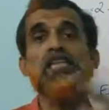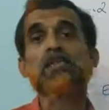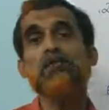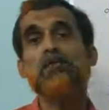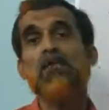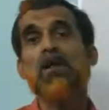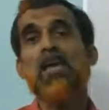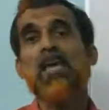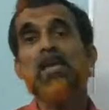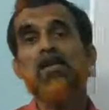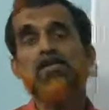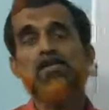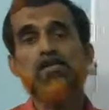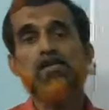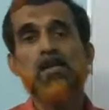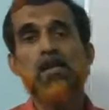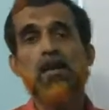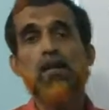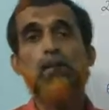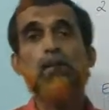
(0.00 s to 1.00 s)
place
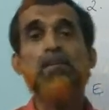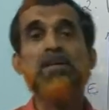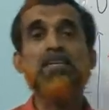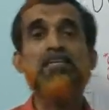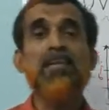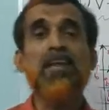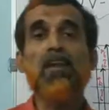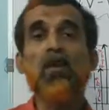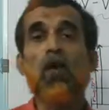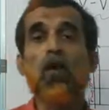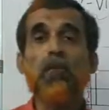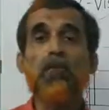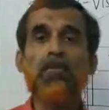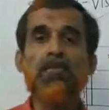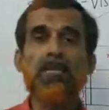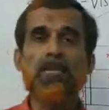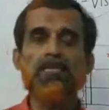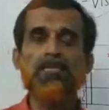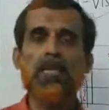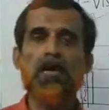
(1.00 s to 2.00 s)
between
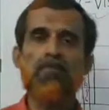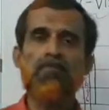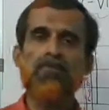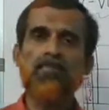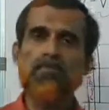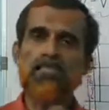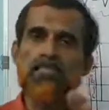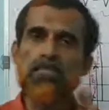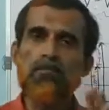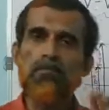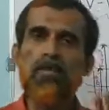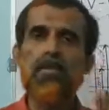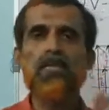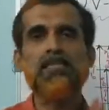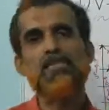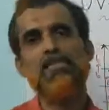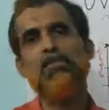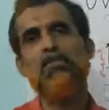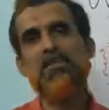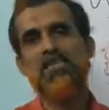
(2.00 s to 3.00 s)
orbitals having similar
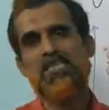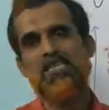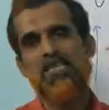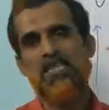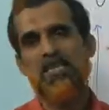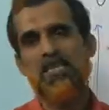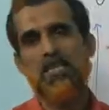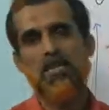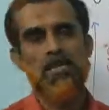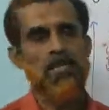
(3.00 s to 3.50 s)
symmetry.